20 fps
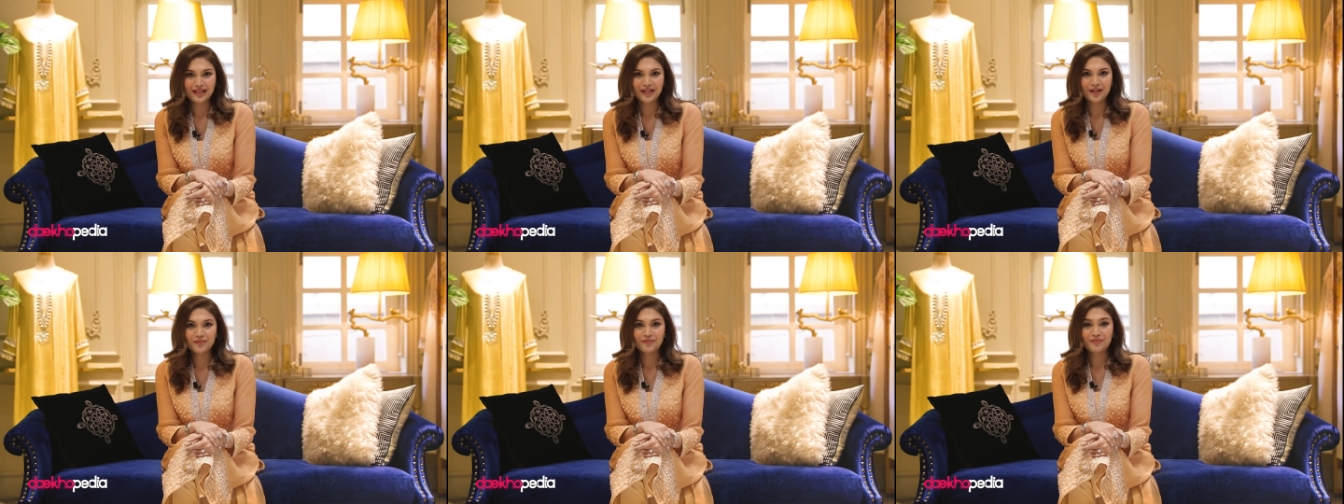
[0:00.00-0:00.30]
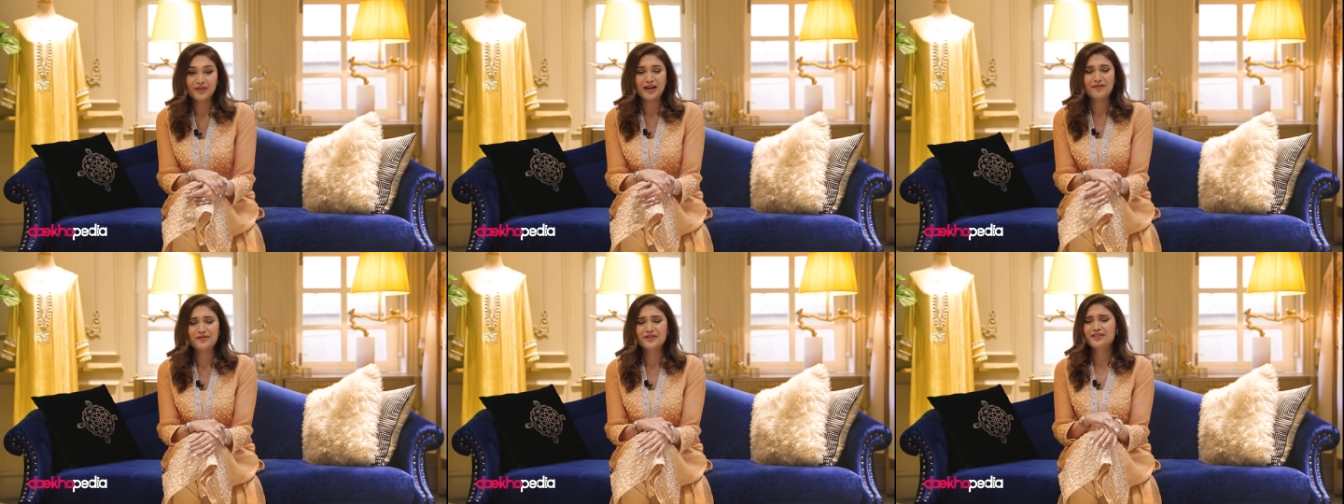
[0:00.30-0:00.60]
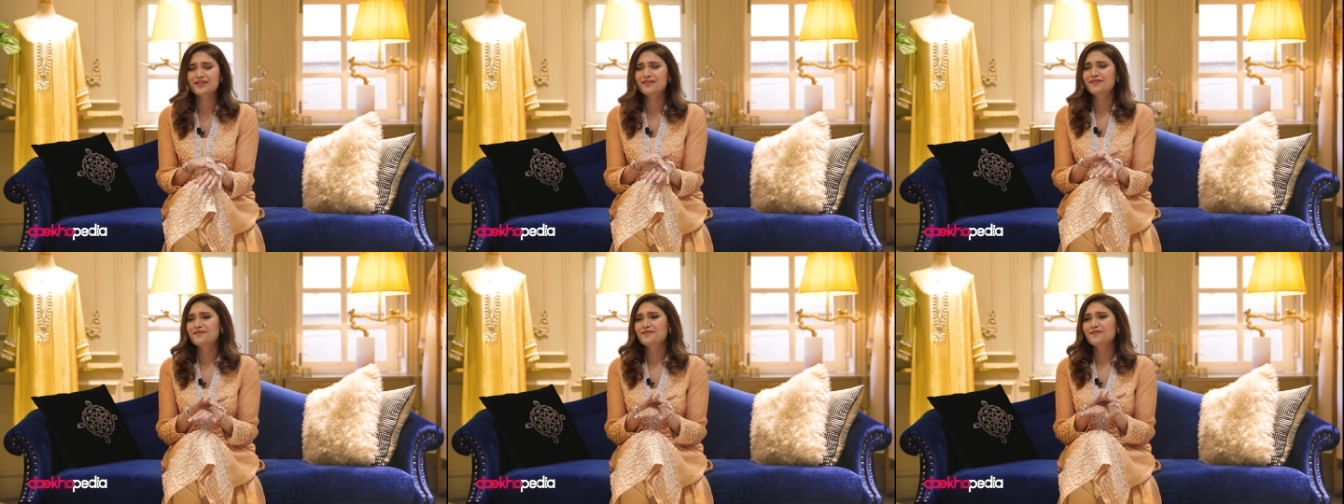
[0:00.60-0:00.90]
Um, I
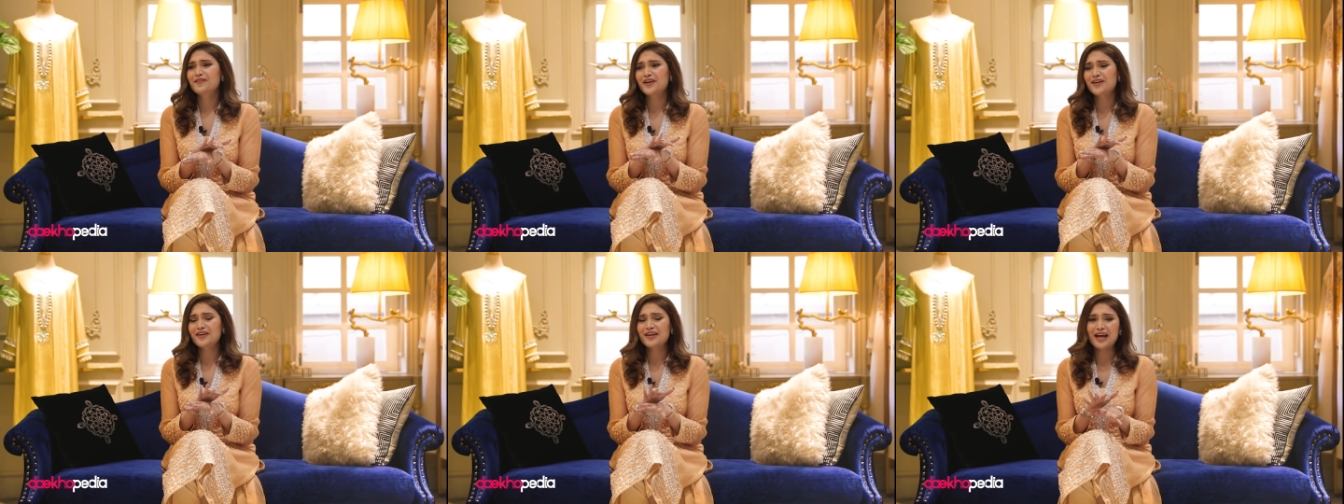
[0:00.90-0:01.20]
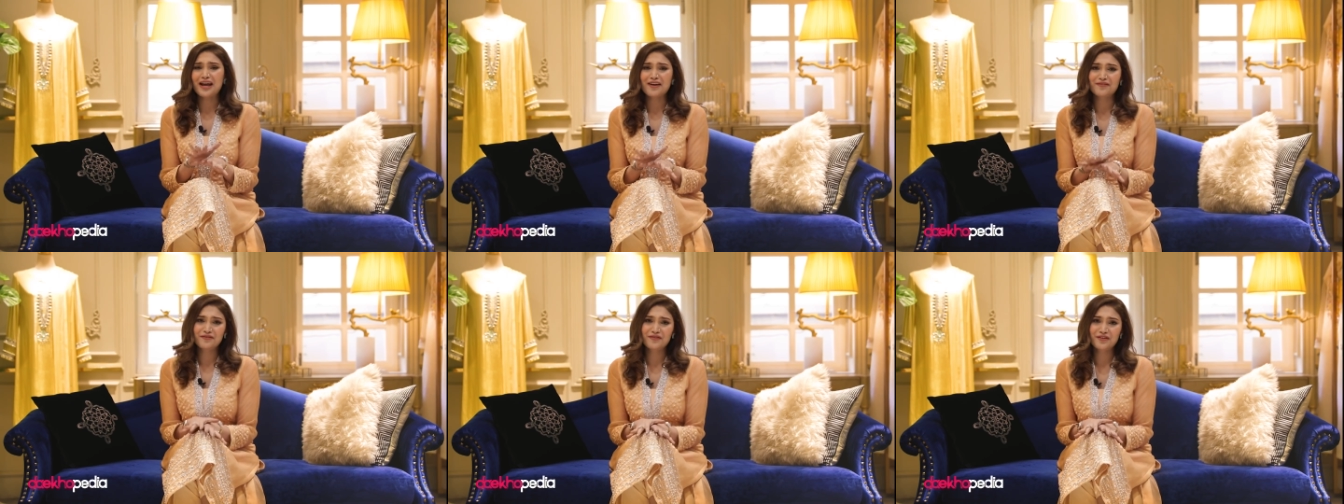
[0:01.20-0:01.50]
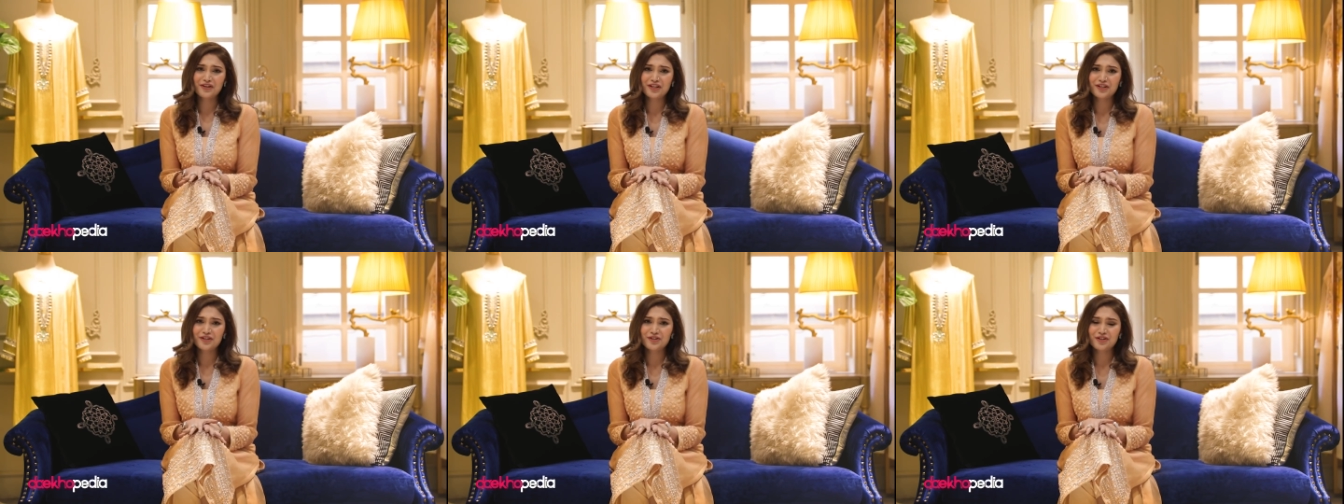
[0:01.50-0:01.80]
was a very
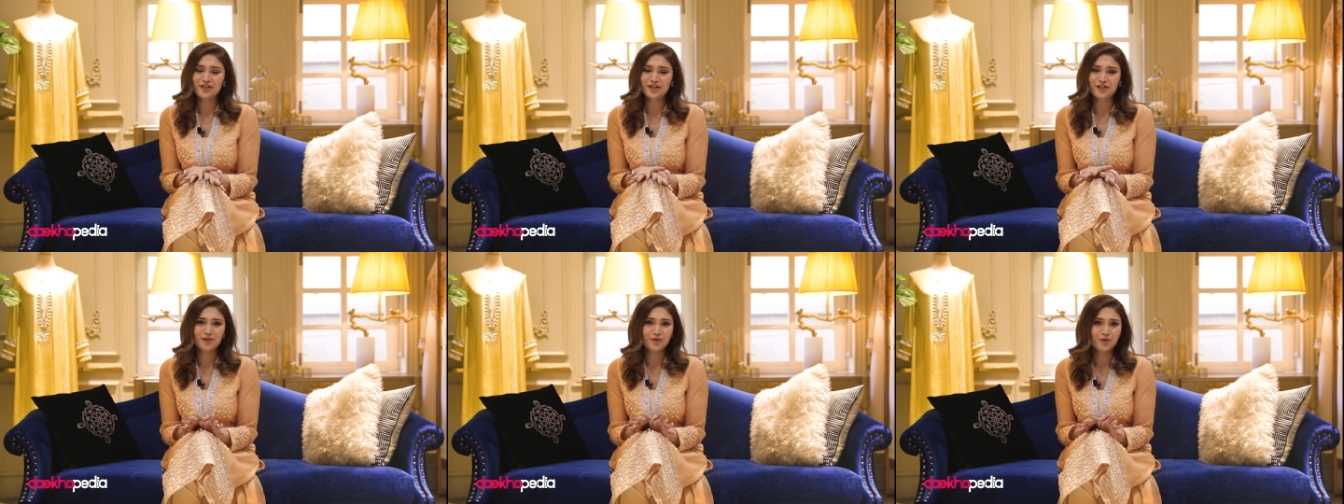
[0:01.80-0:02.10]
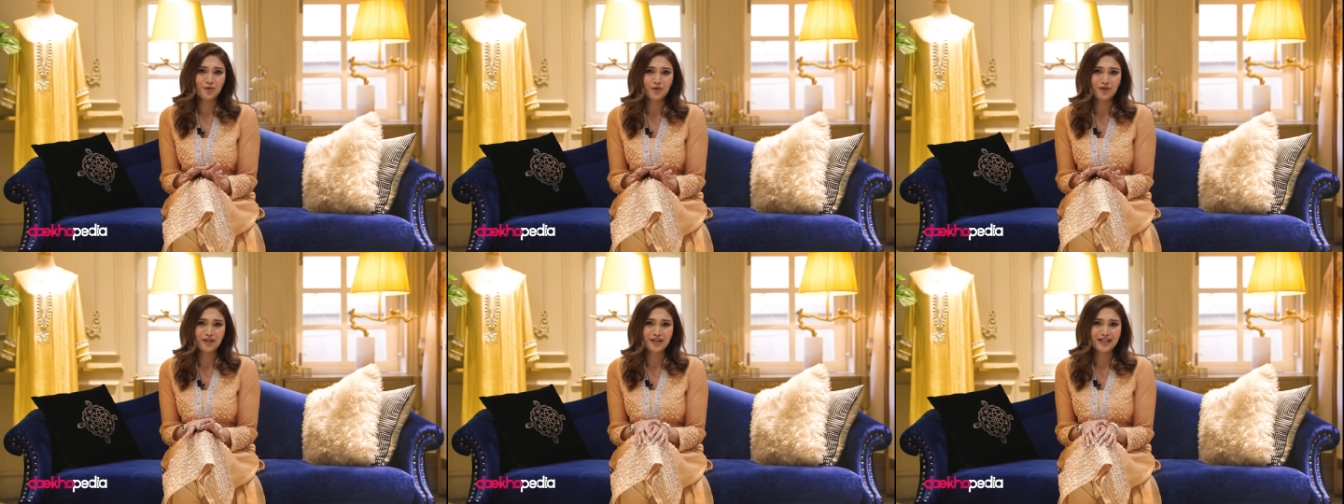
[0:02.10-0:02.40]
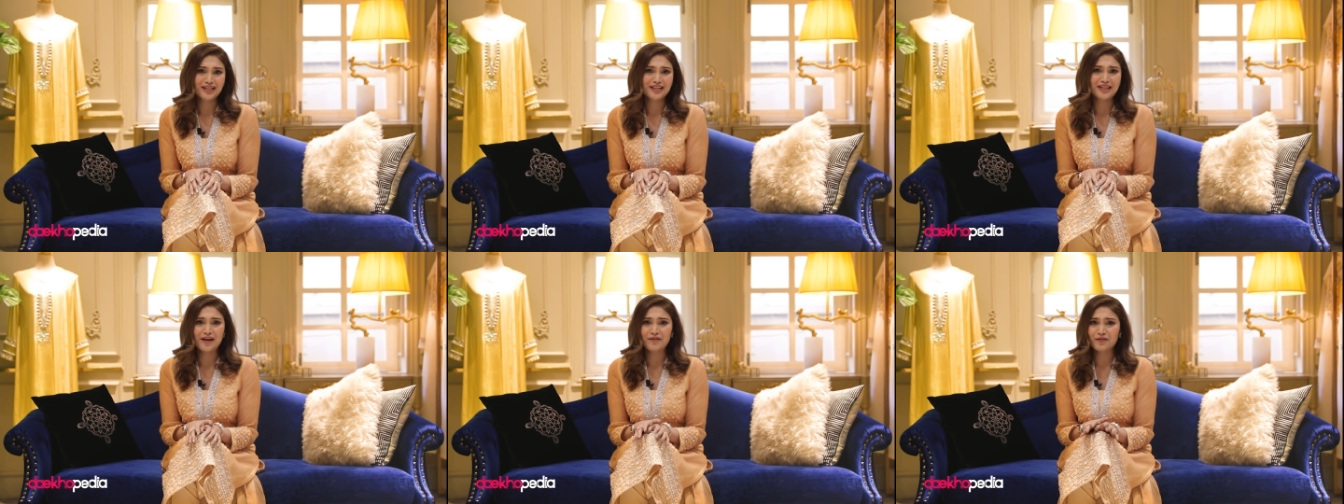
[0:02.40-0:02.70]
average uh,
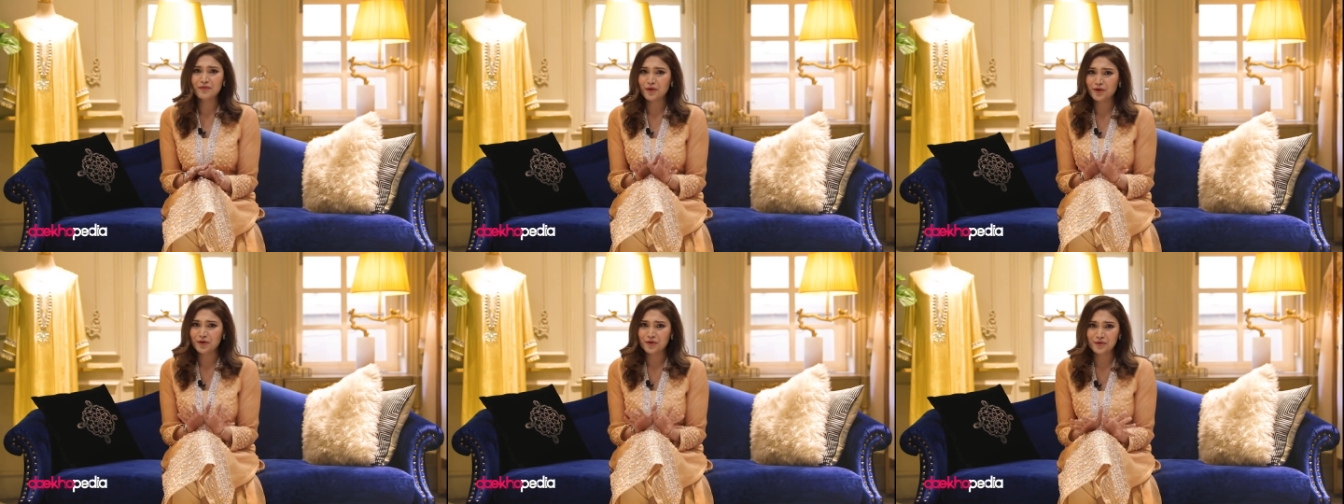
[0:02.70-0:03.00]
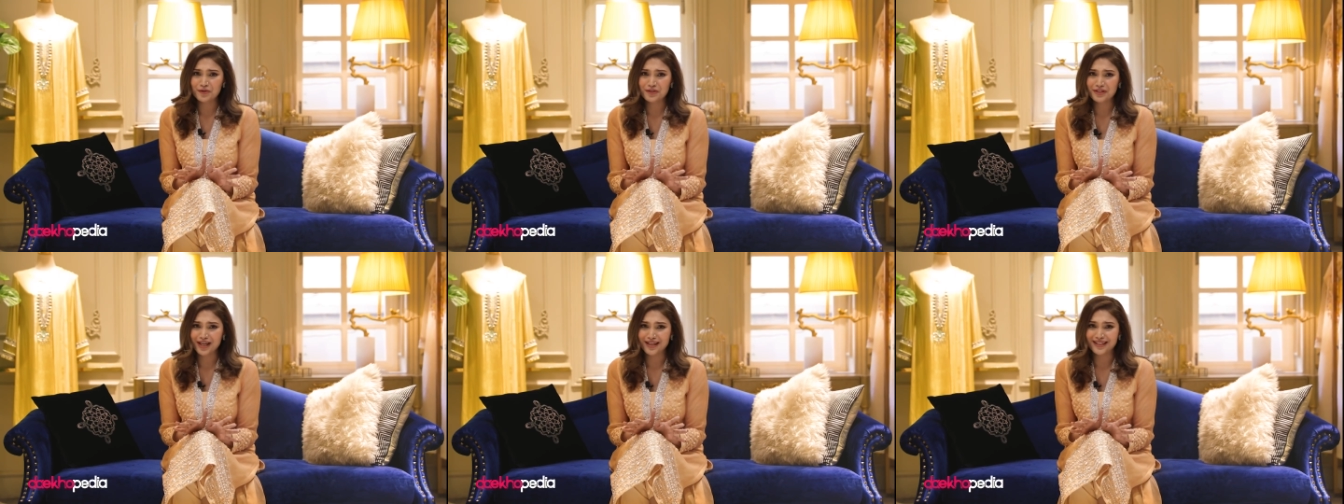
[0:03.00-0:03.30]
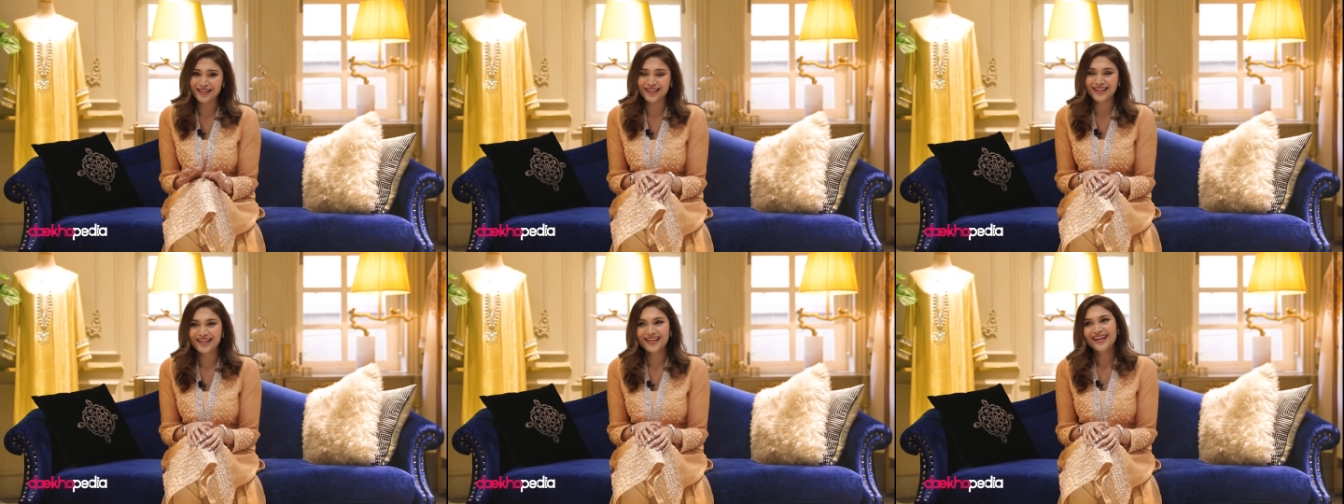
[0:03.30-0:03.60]
student, never wanted to
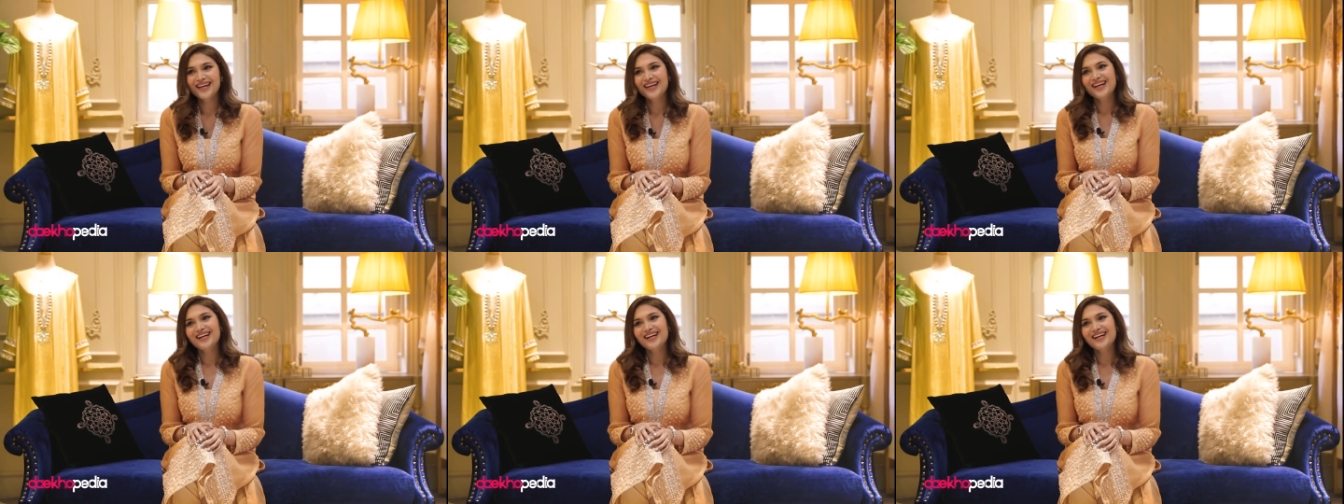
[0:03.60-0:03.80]
study.